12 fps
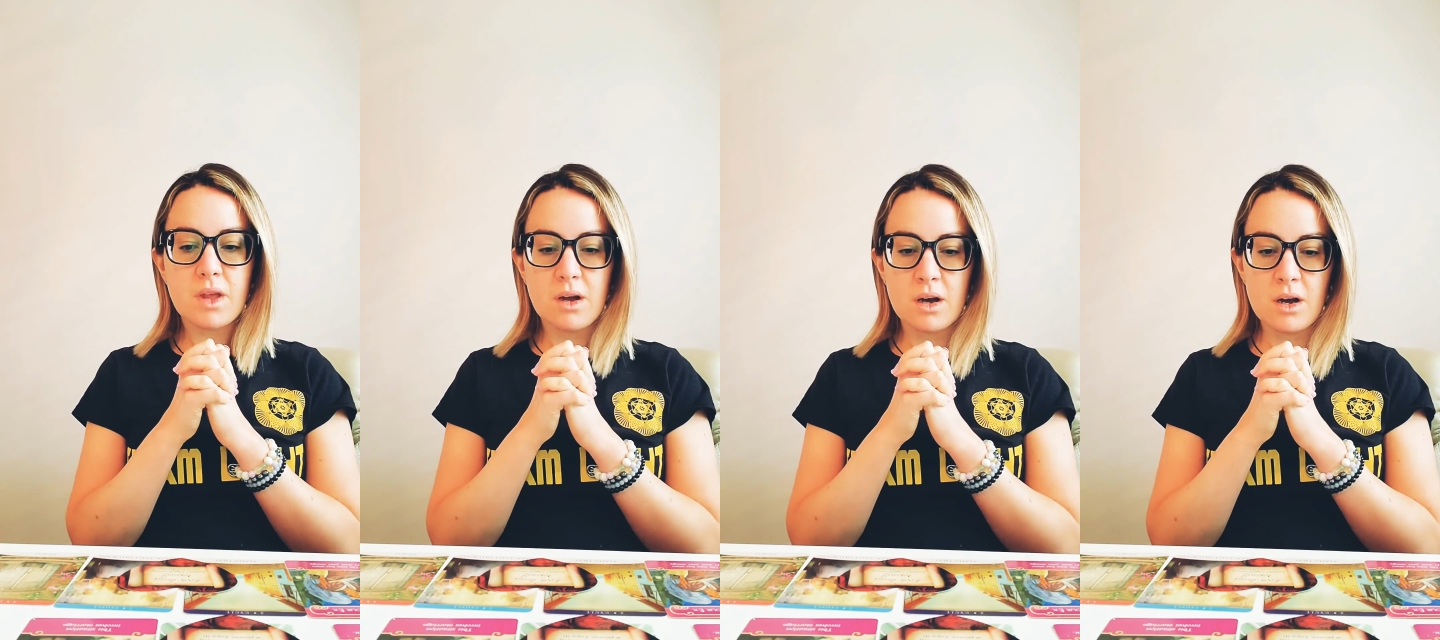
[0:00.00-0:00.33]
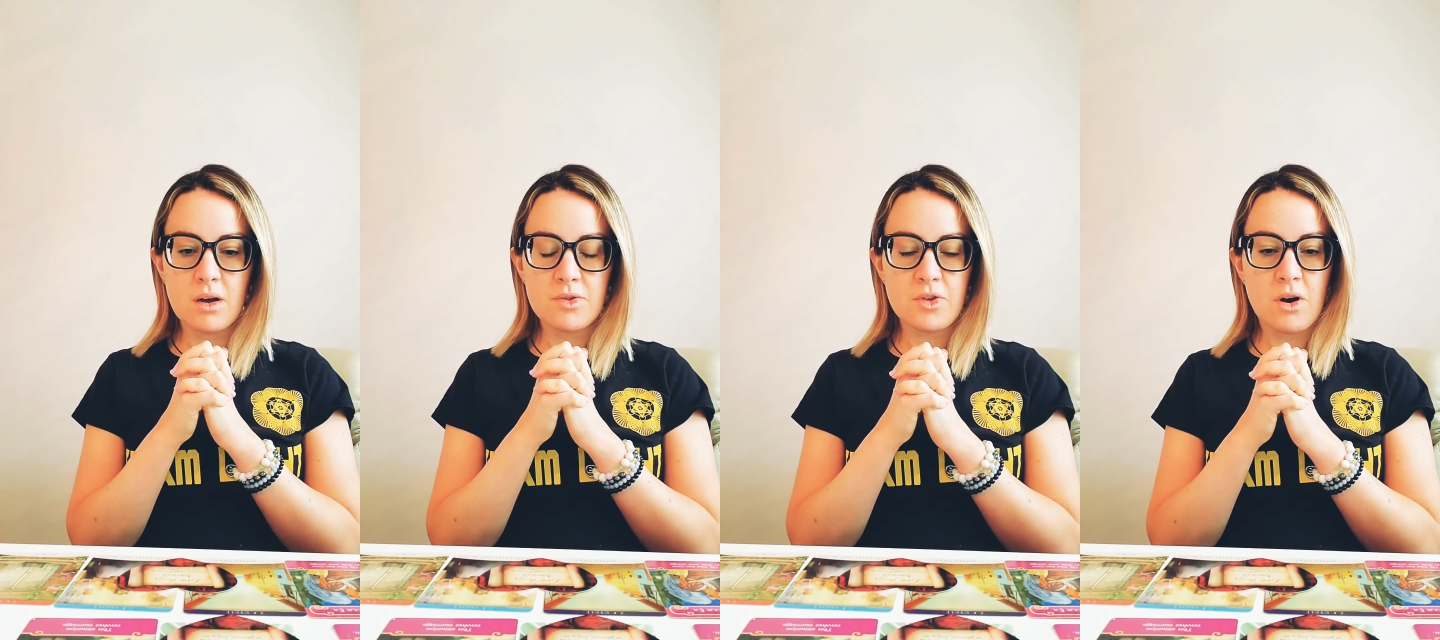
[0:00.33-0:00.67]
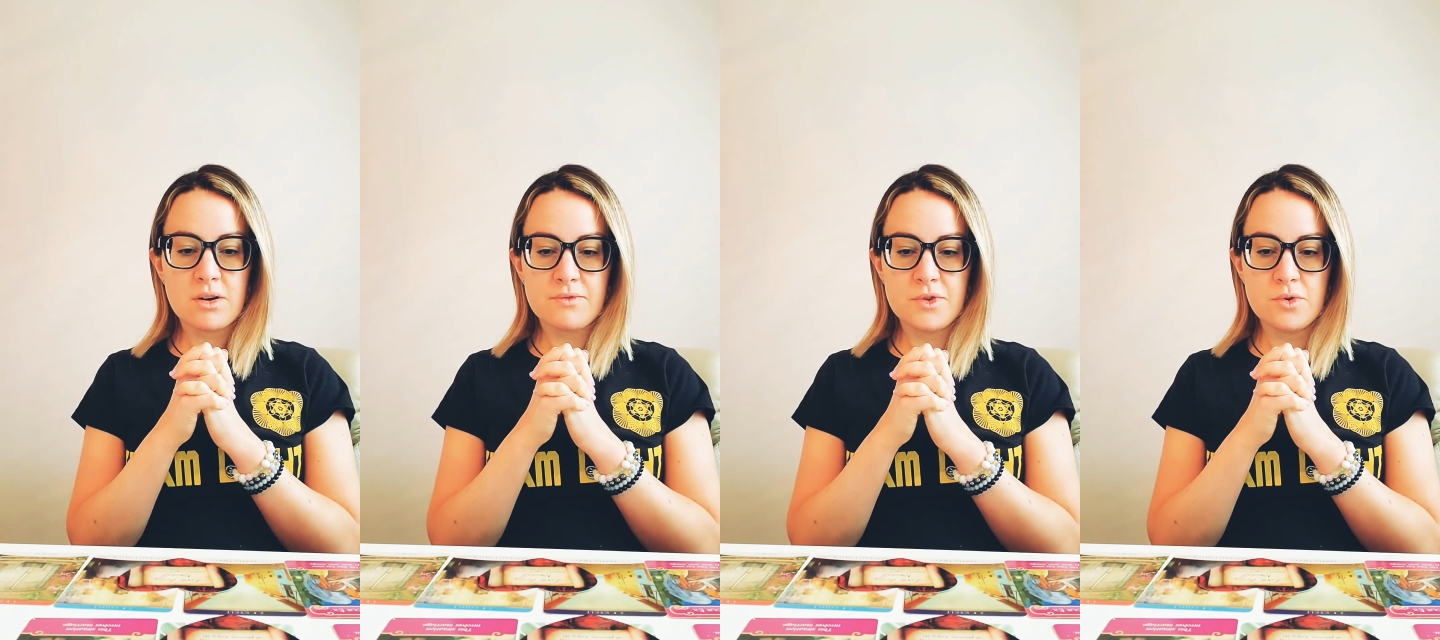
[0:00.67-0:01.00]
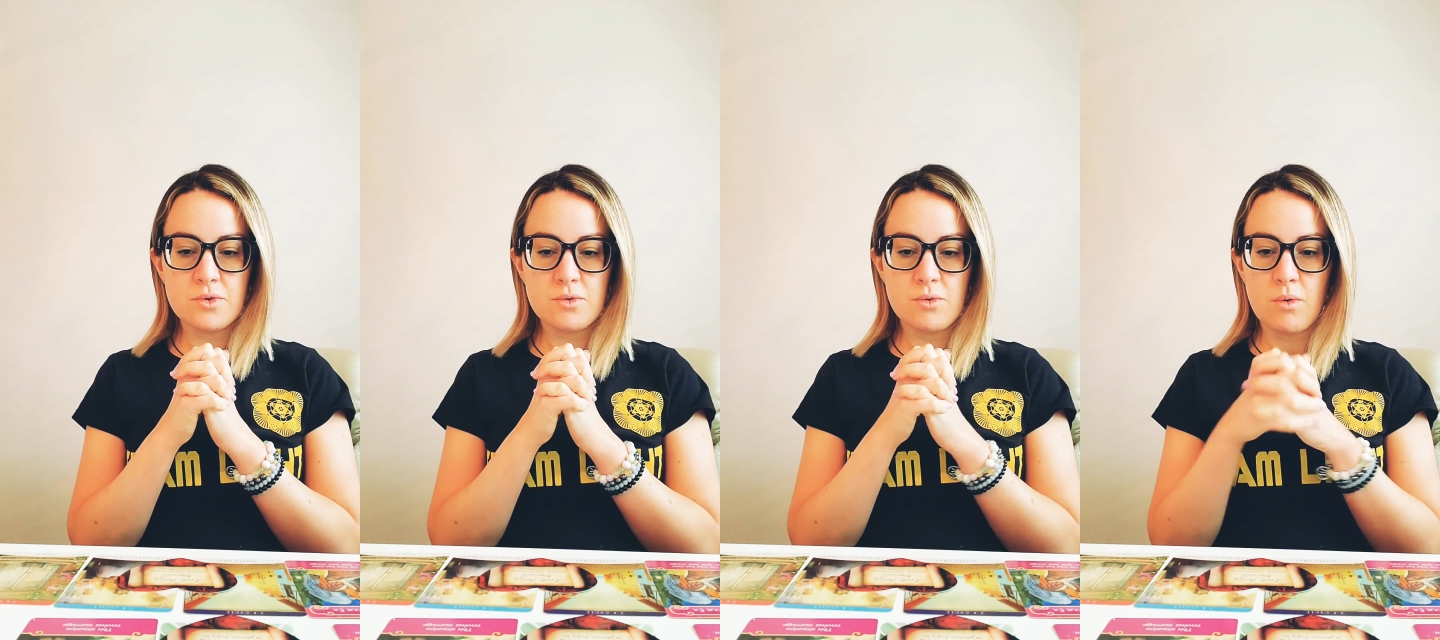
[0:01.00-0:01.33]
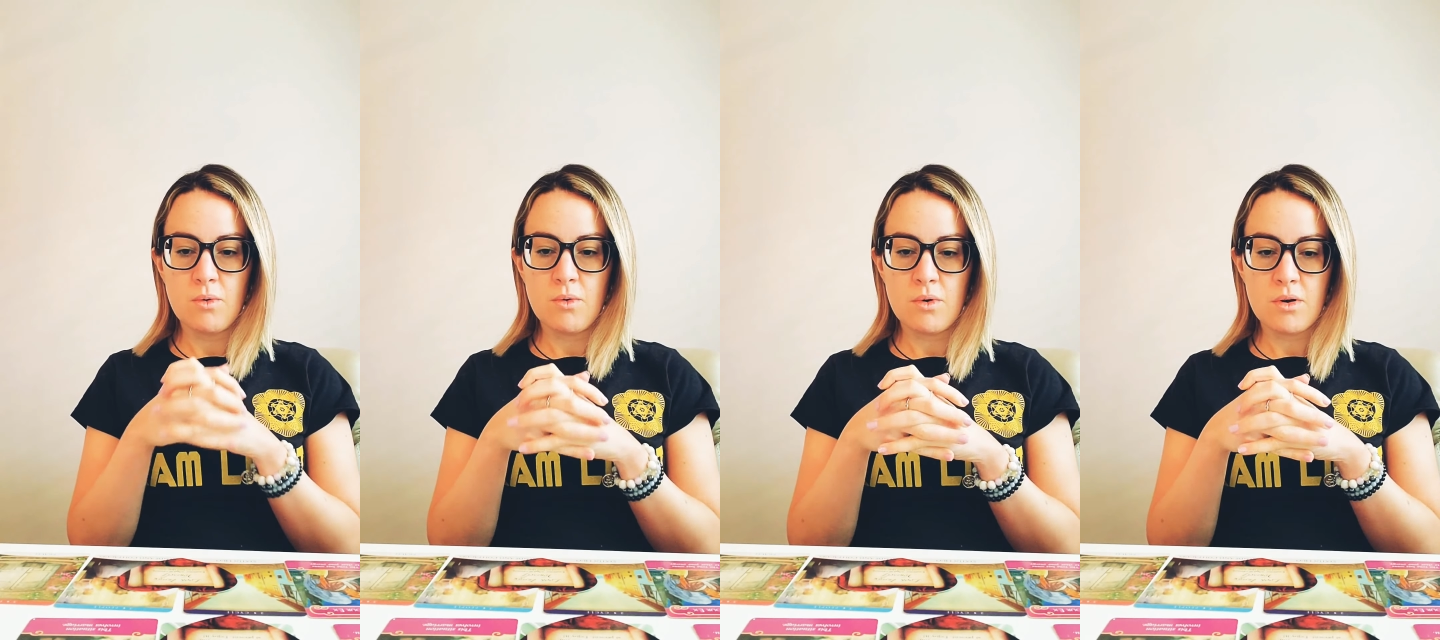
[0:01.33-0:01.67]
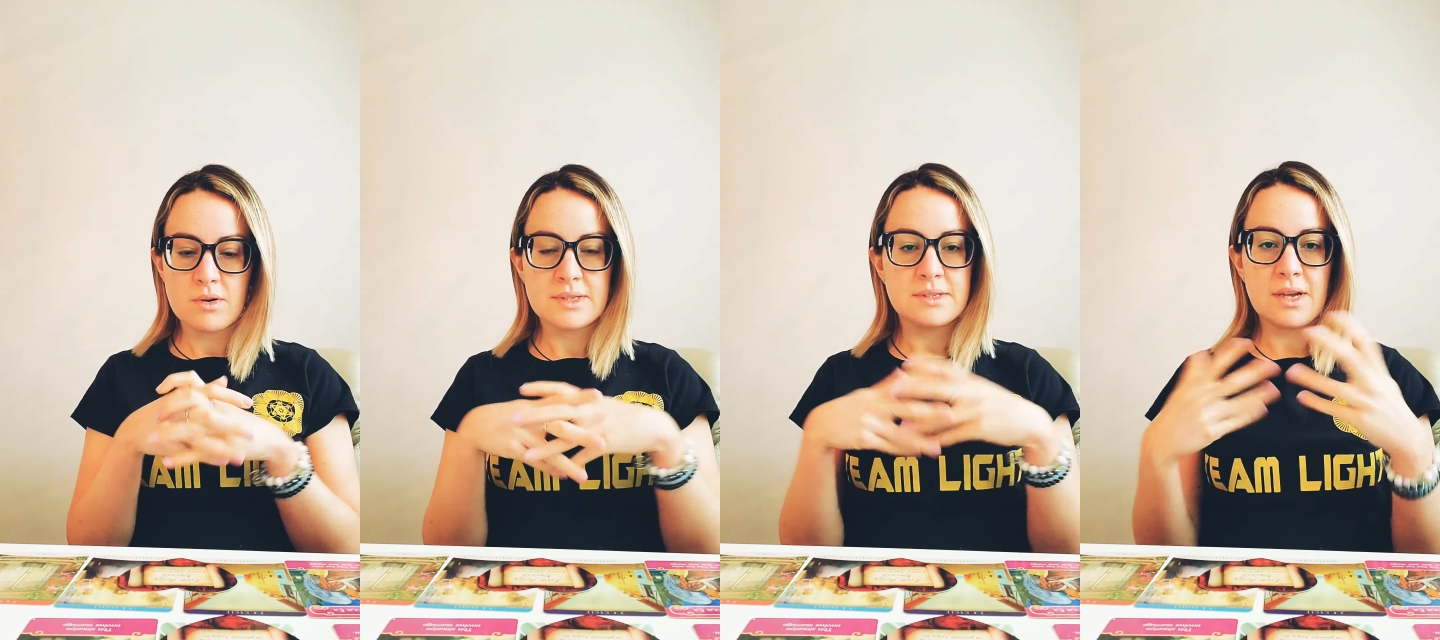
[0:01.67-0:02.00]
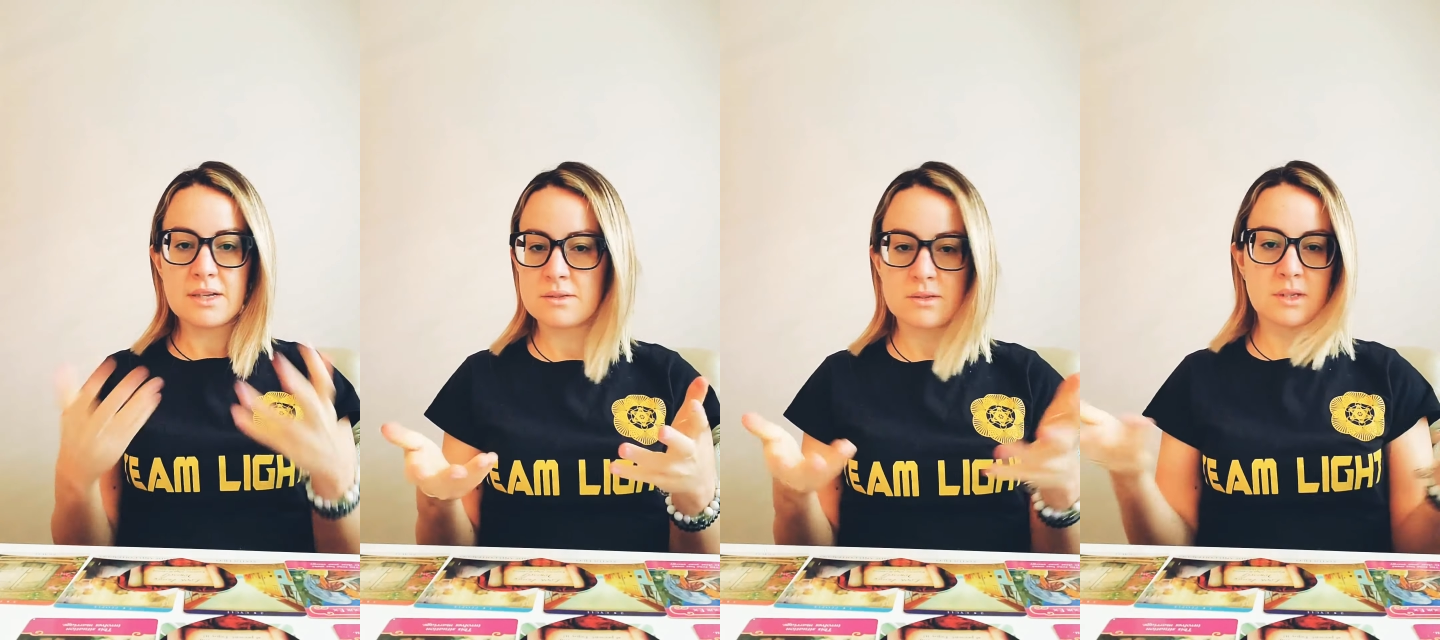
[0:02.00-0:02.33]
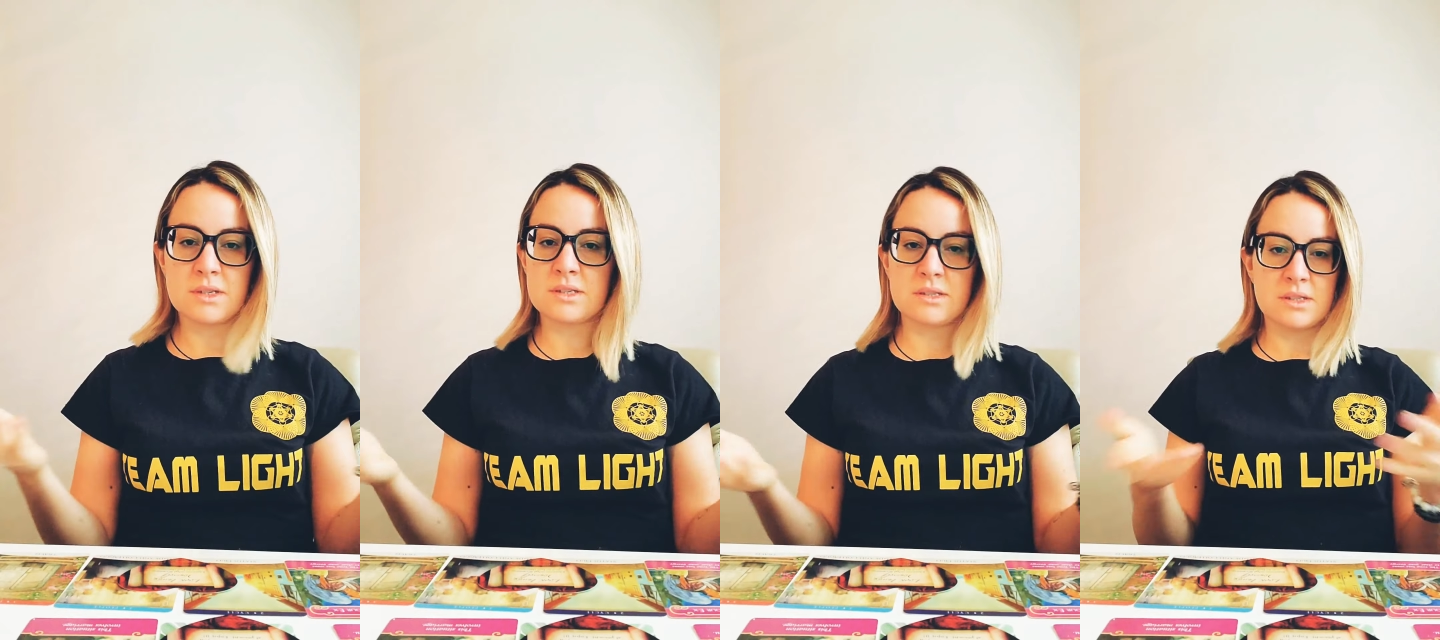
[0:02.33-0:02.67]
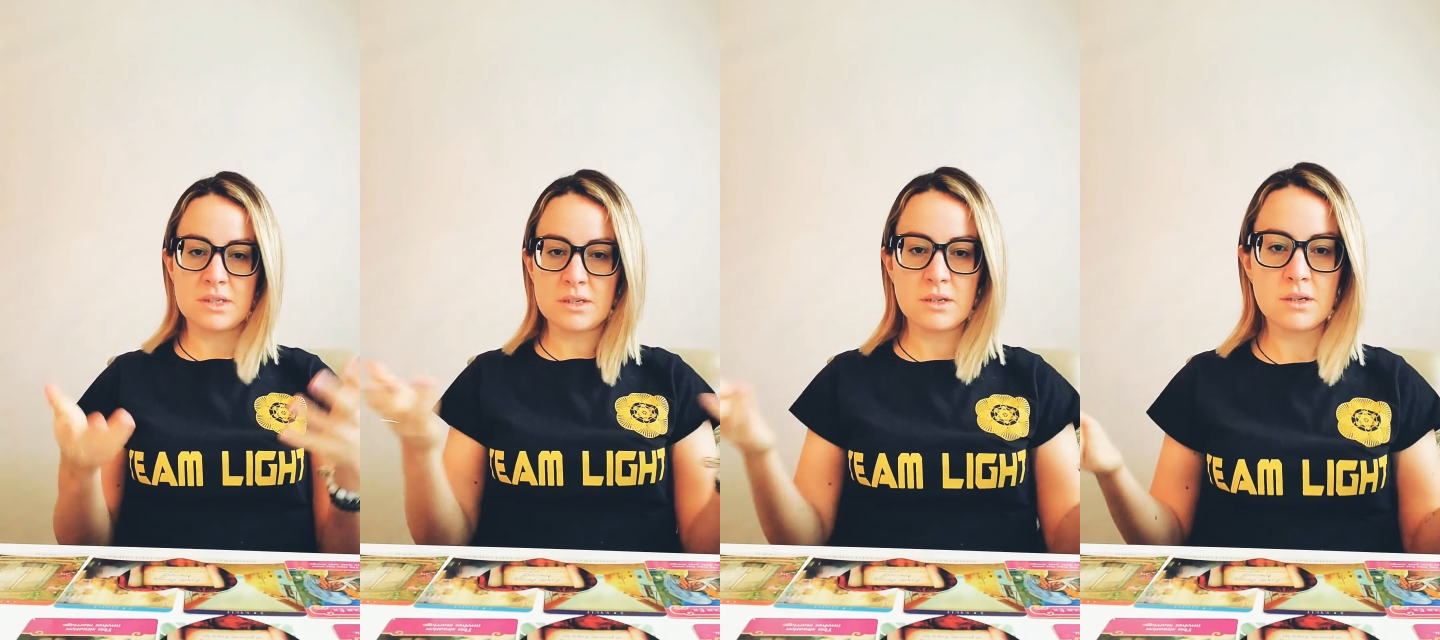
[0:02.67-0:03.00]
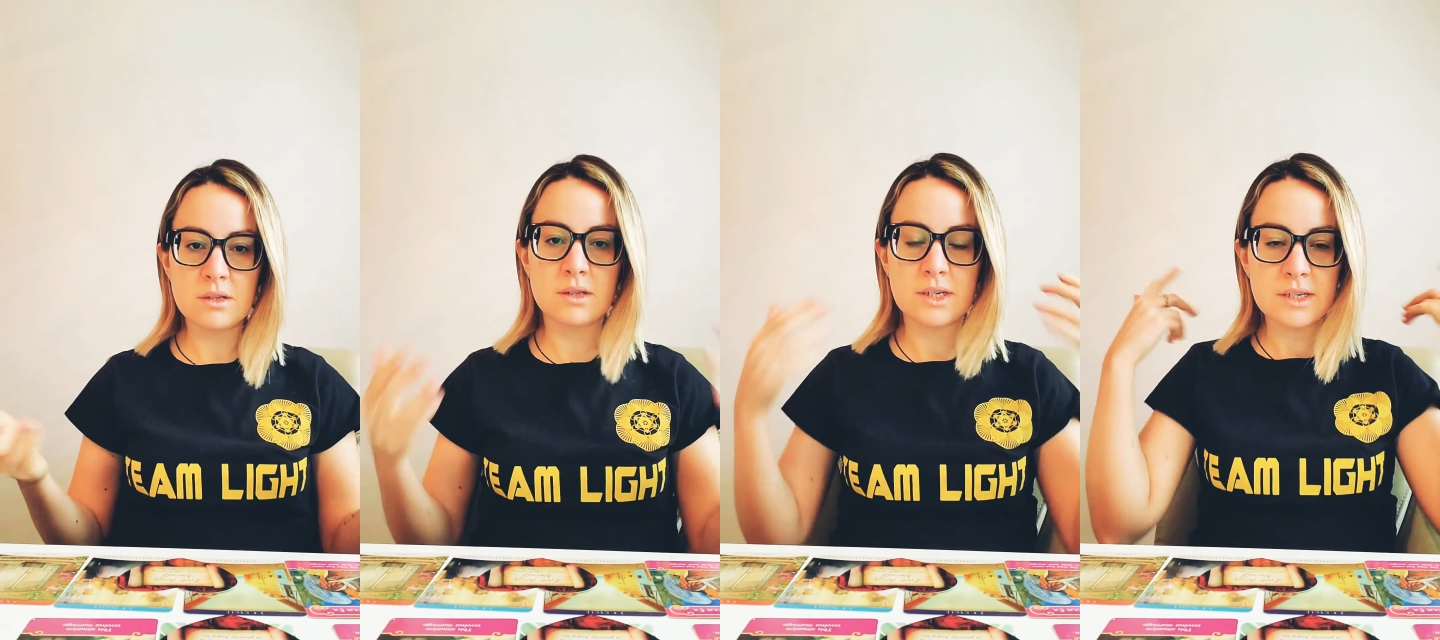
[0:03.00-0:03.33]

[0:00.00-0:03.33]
thought of you, or set still